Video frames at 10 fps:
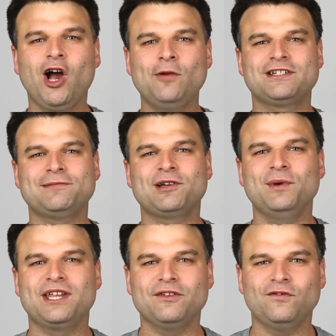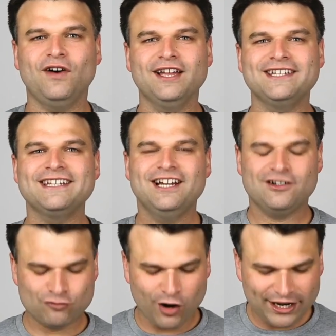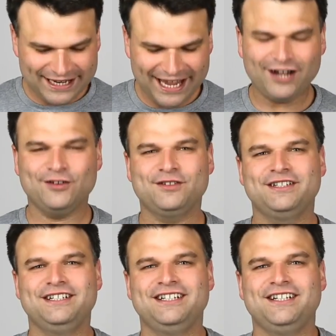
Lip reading: but hope's something we can find right now.